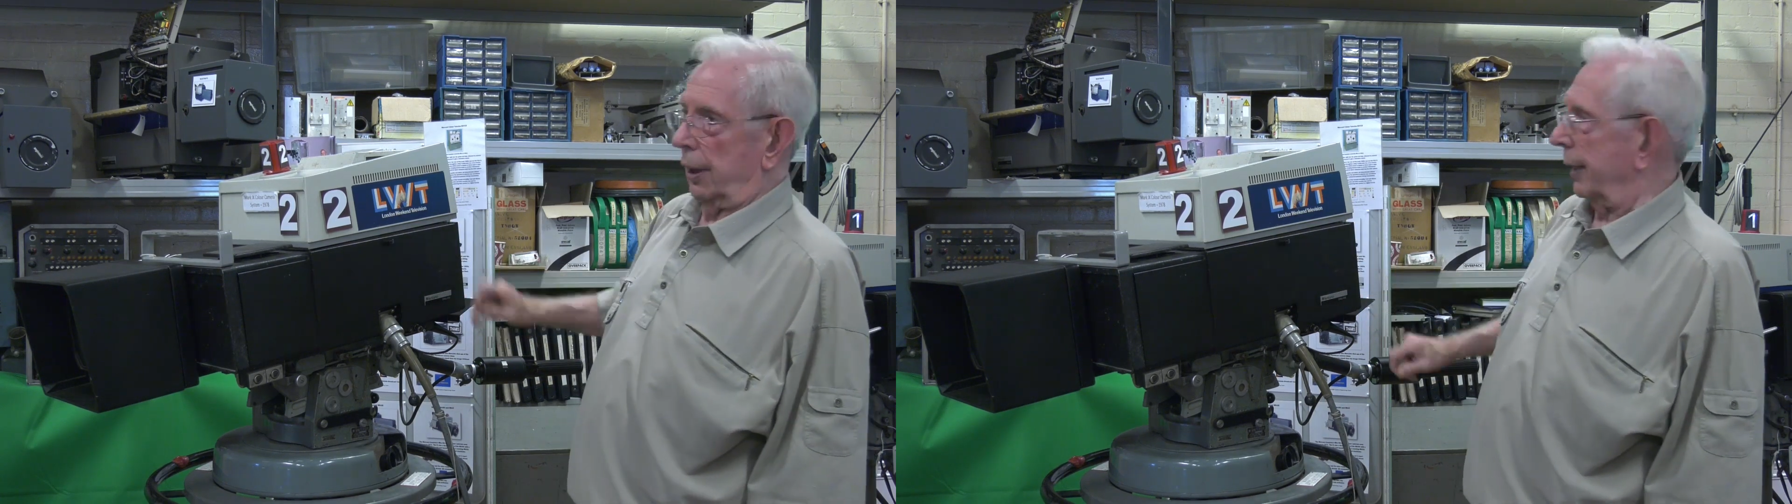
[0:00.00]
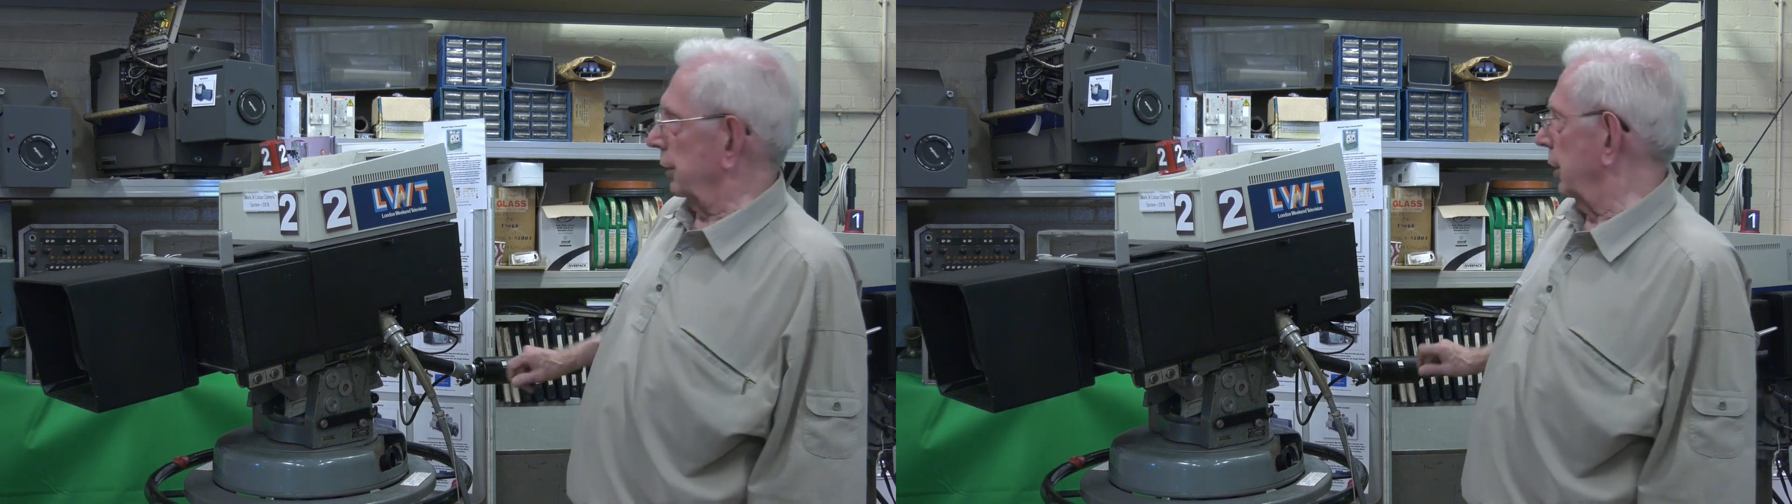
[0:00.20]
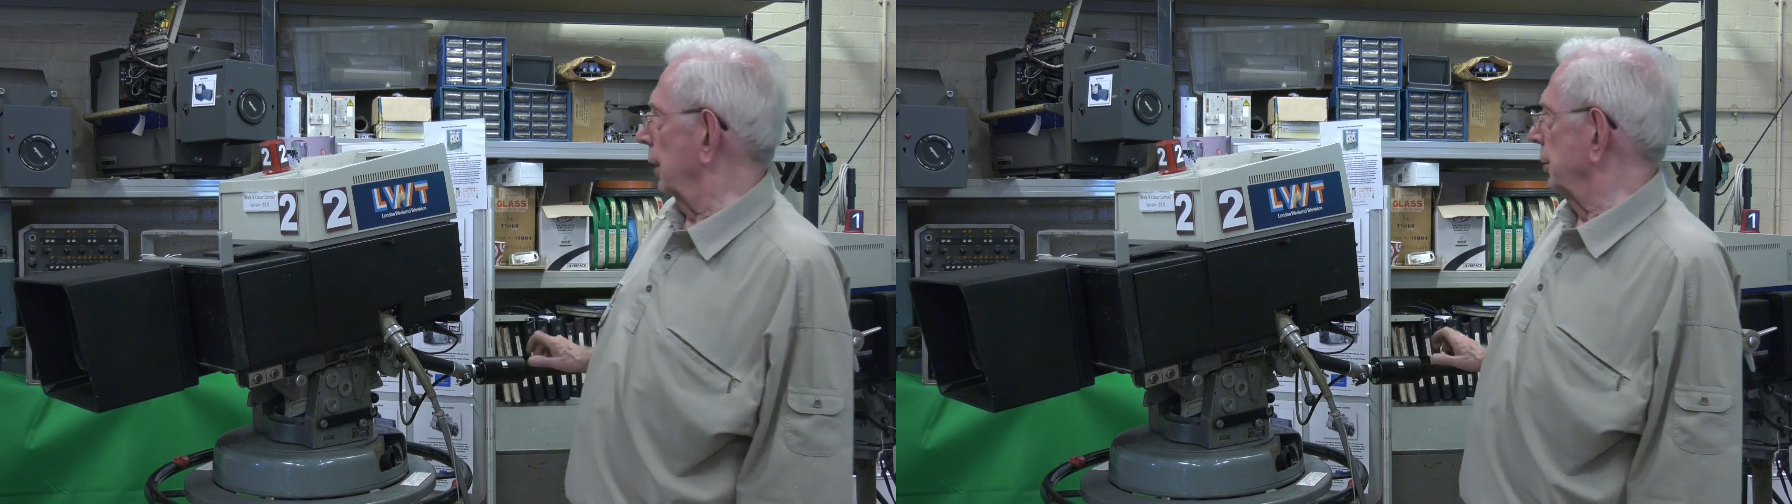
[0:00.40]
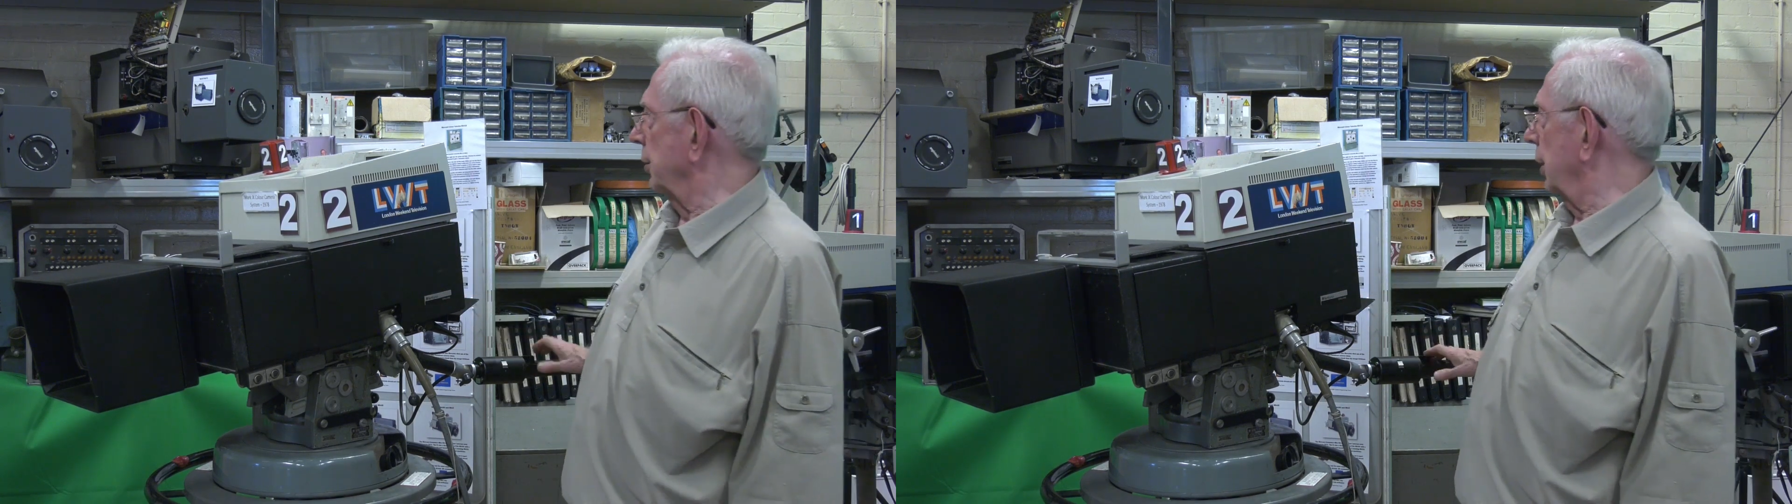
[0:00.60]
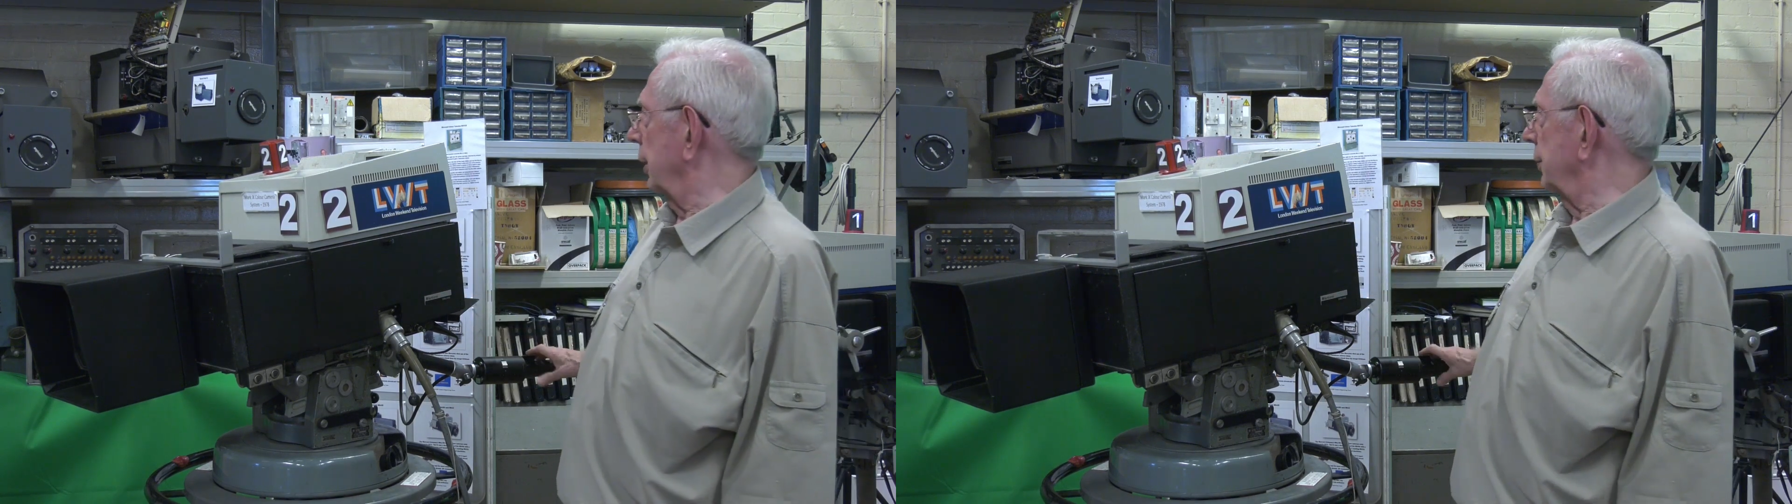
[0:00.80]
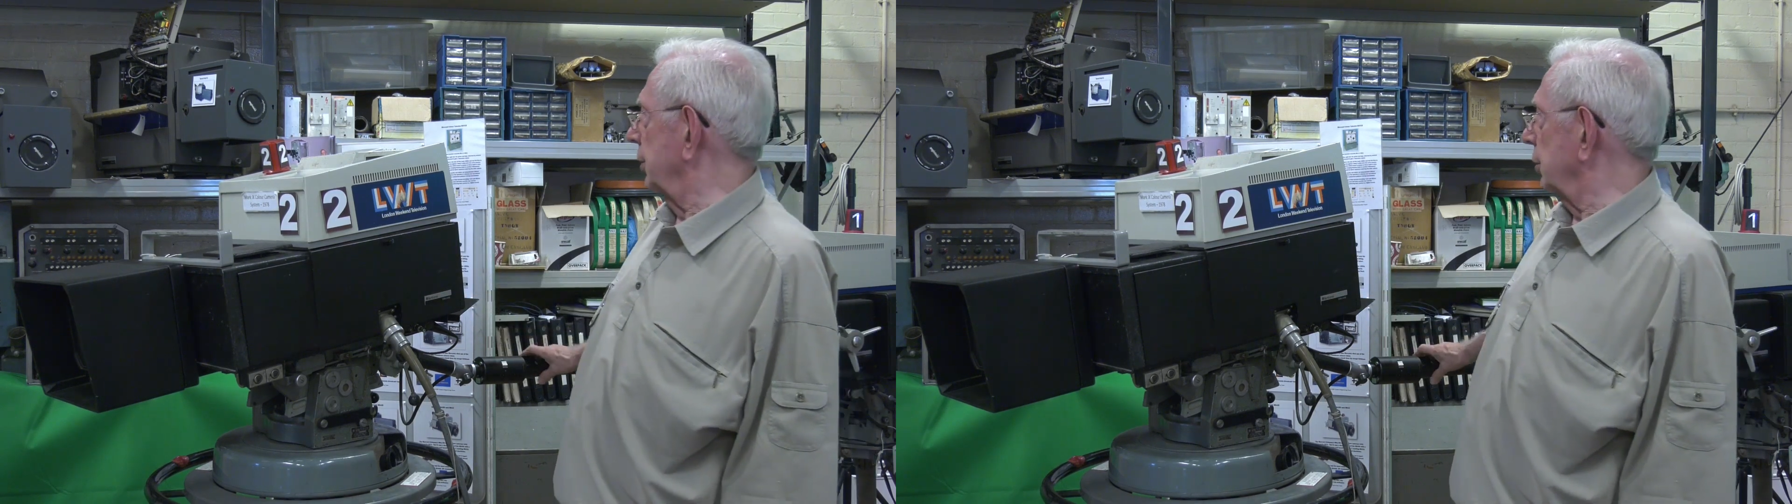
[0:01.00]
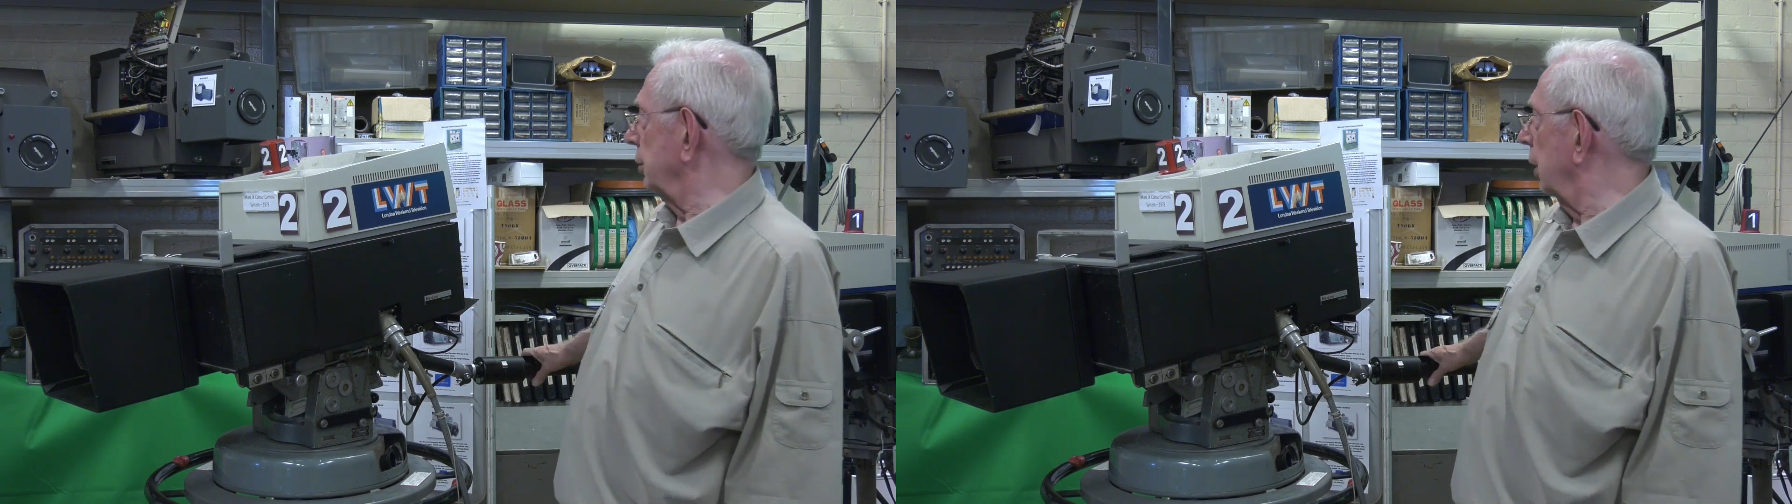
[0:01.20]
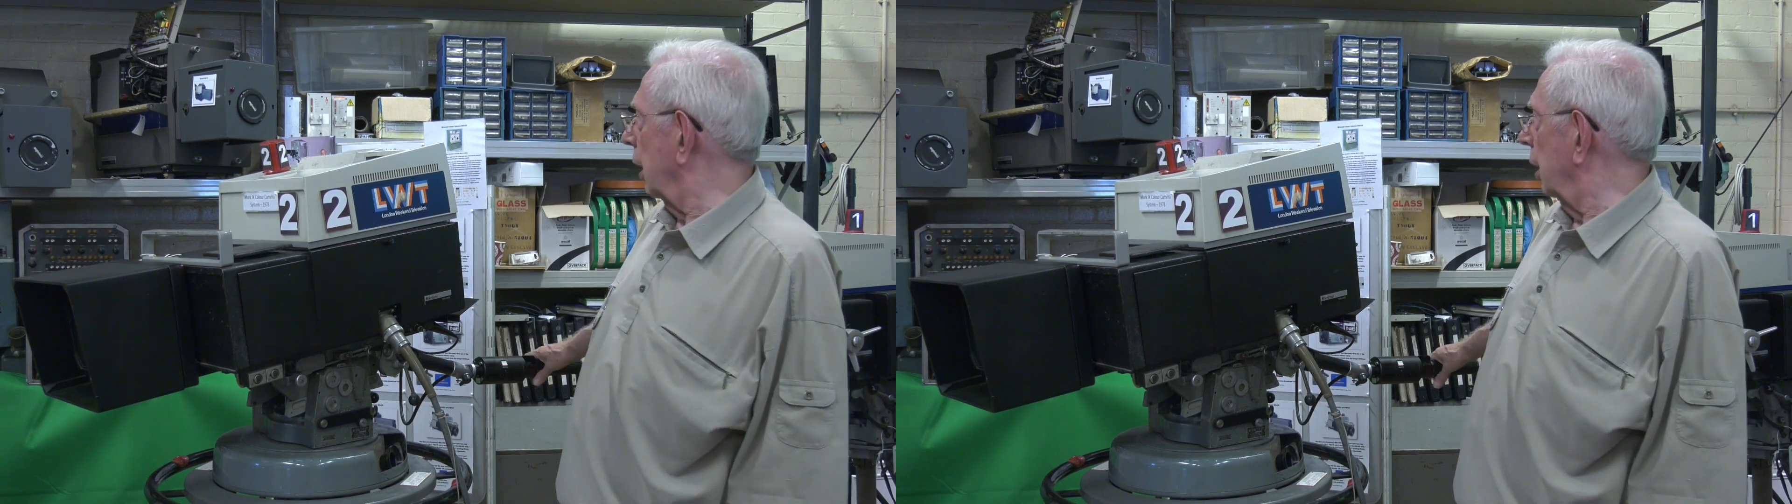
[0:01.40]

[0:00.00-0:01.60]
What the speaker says: ex-London television,